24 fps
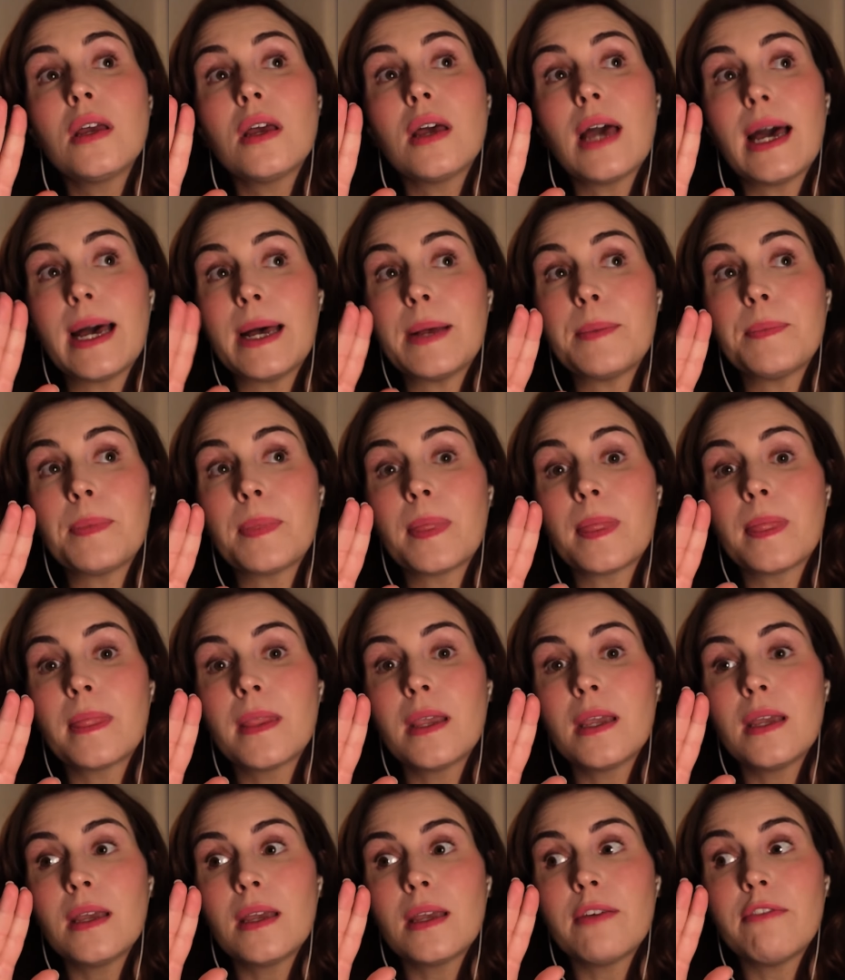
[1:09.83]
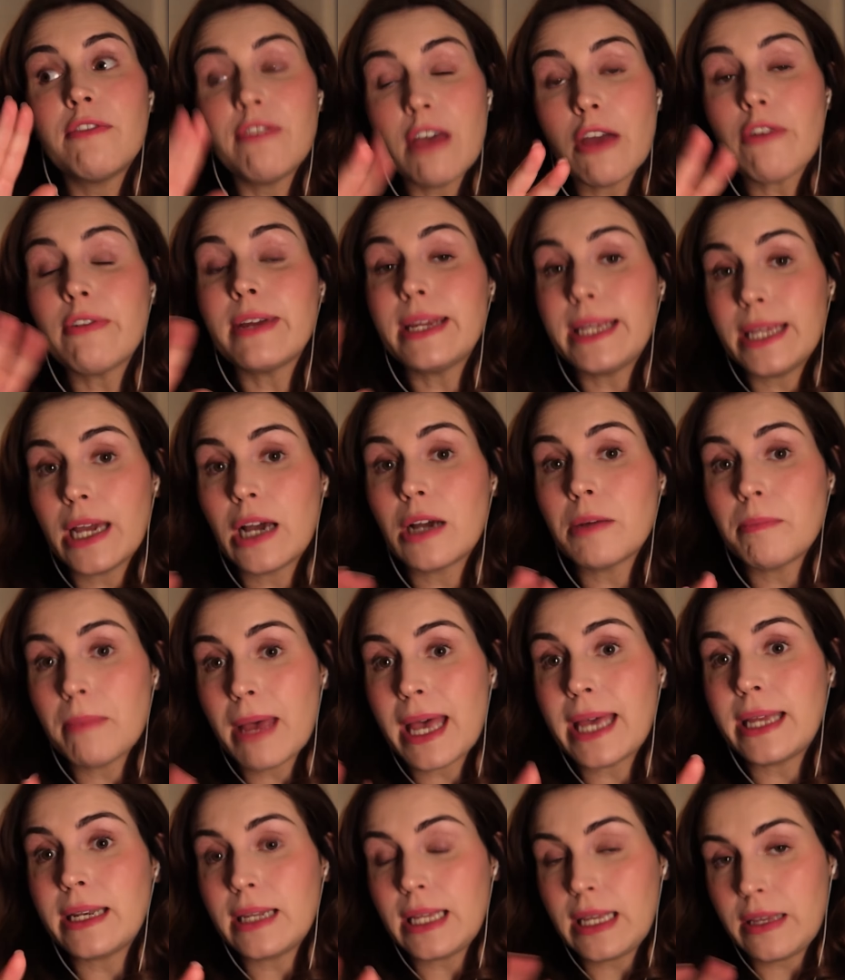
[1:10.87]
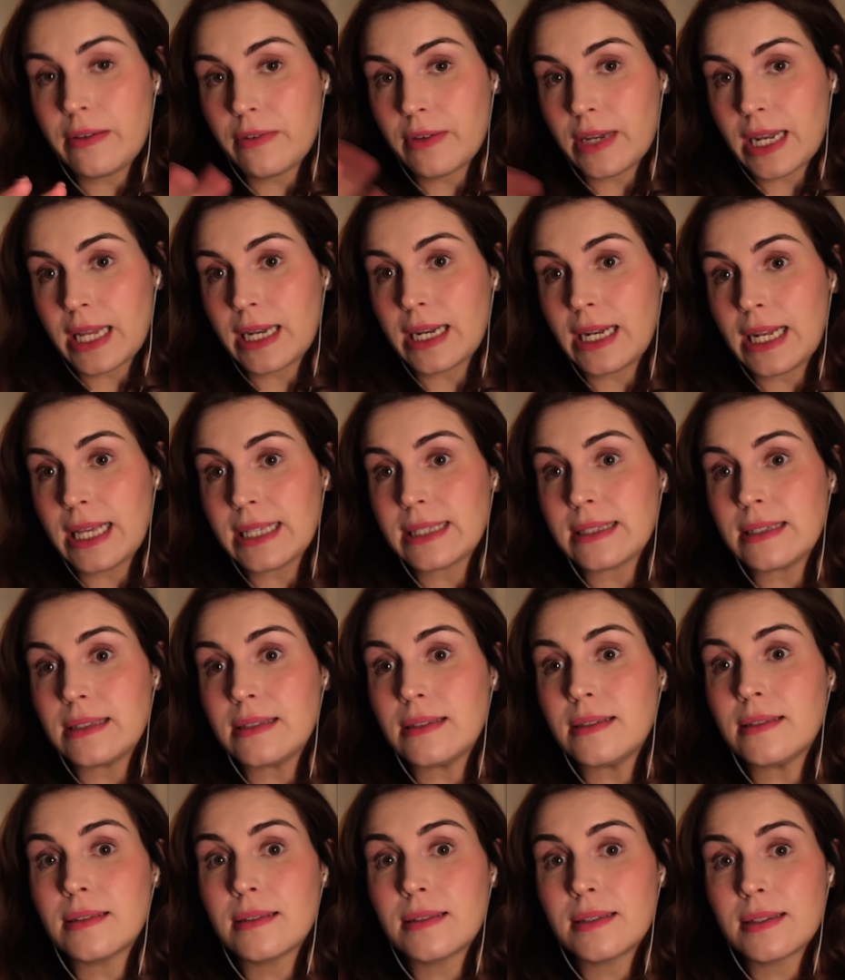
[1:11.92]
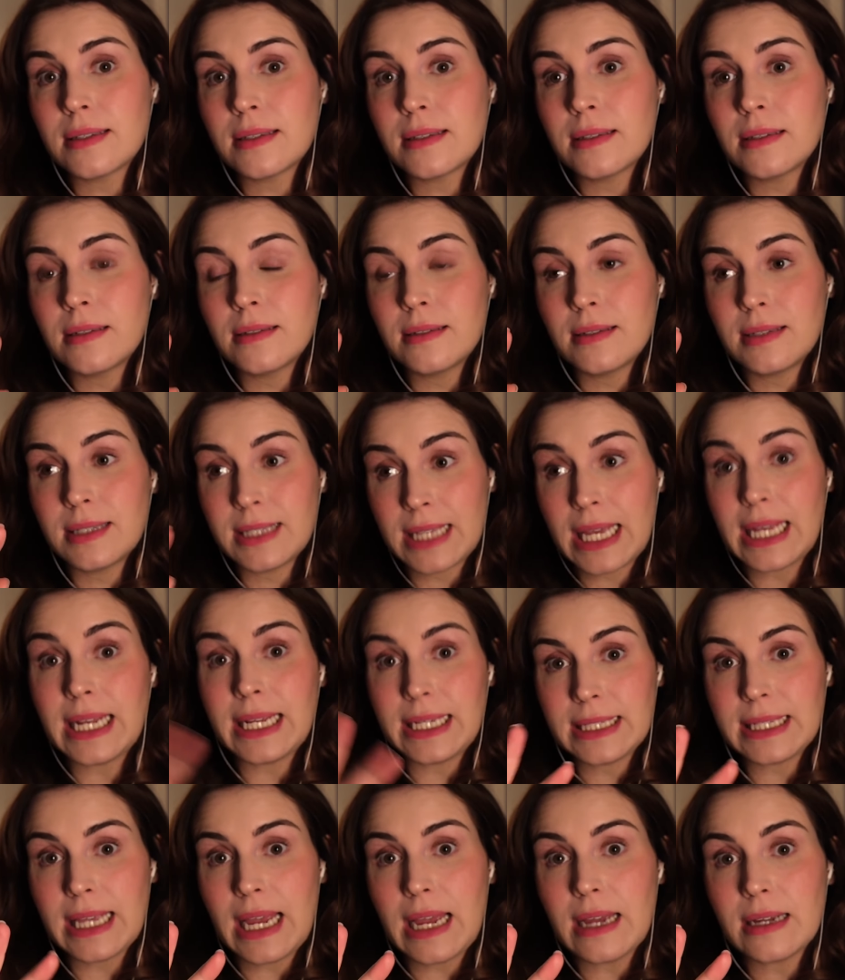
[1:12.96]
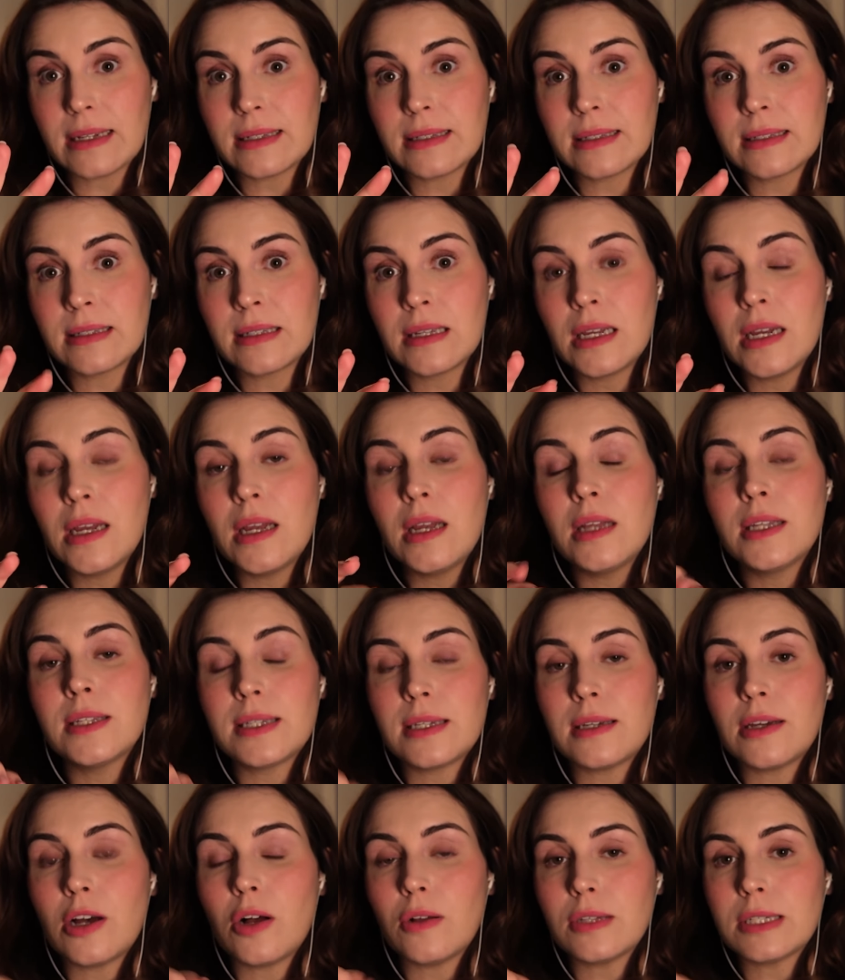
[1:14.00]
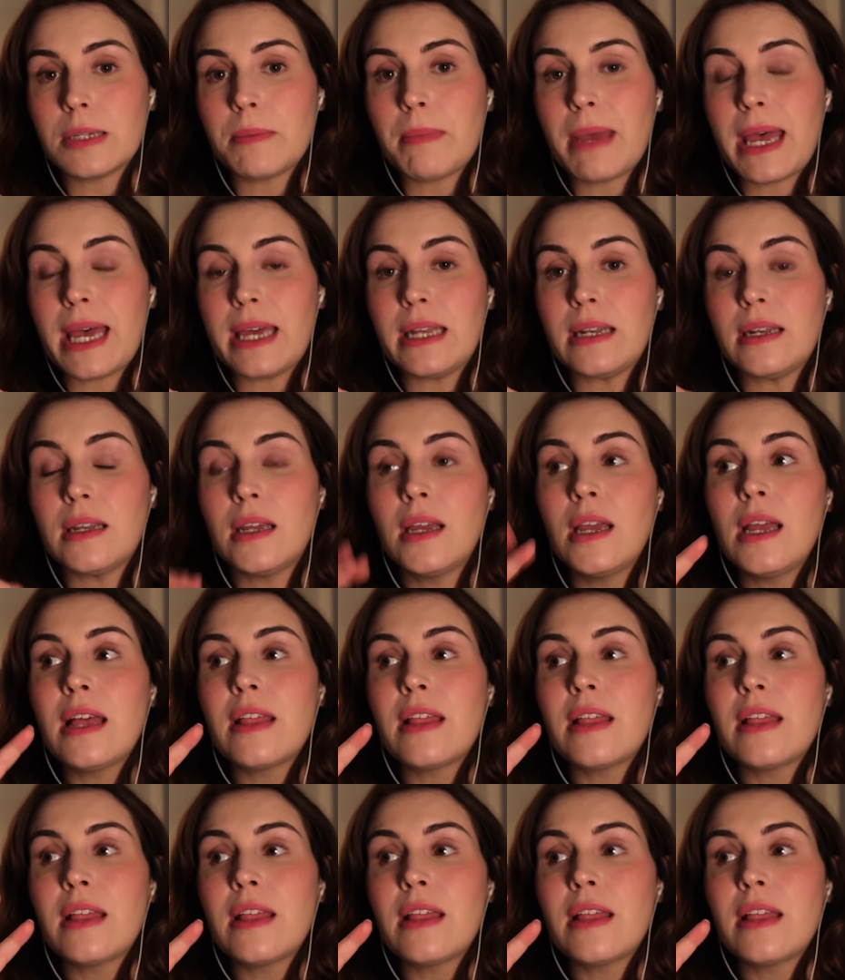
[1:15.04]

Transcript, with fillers: um, very young men, even adolescents, selling sex to older men.